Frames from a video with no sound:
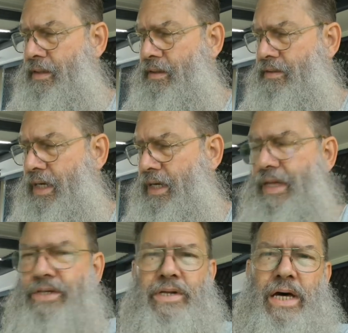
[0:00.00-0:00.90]
So
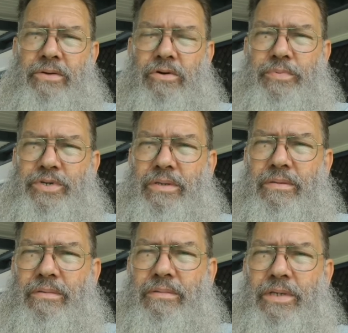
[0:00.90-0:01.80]
that's another option.
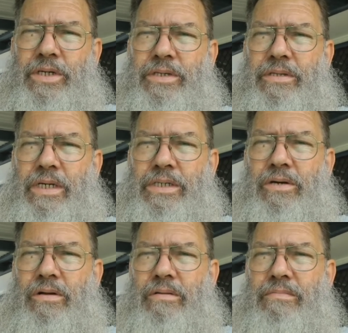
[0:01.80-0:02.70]
These are things
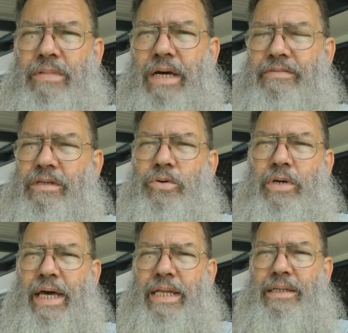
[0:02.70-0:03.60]
I'll have to
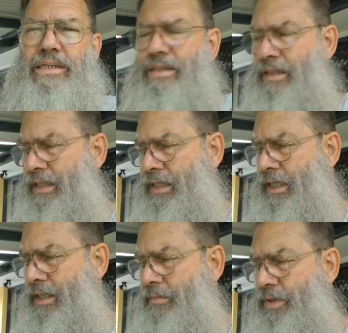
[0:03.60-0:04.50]
look at.
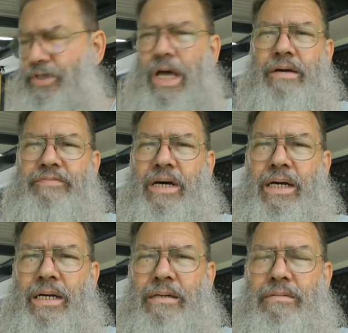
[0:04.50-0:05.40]
But so
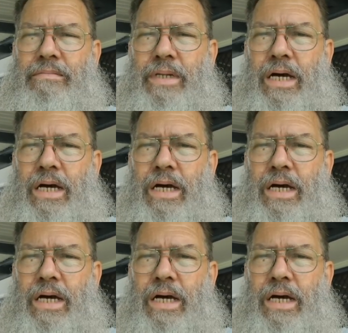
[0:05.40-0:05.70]
far, no